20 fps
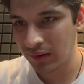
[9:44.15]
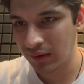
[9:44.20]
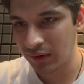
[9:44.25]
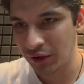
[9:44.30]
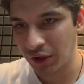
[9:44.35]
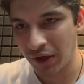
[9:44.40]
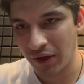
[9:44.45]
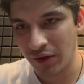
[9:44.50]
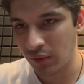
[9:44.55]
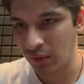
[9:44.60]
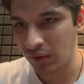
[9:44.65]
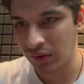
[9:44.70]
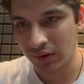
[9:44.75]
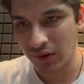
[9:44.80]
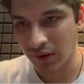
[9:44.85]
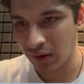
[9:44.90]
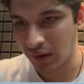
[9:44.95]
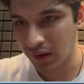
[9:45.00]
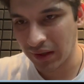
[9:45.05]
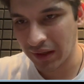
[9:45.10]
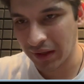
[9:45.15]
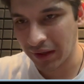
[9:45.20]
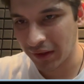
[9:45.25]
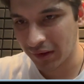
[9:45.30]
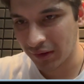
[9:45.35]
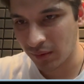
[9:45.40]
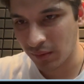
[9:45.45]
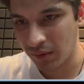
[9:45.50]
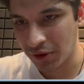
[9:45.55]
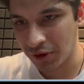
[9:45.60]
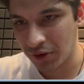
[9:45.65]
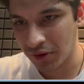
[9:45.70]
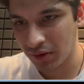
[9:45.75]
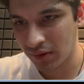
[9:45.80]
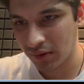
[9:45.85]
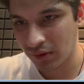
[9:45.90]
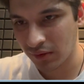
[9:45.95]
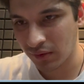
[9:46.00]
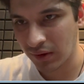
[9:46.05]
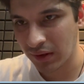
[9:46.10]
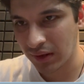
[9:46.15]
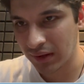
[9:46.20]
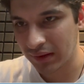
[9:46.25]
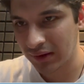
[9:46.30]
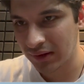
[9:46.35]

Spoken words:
Gen 2 is the latest version, so let's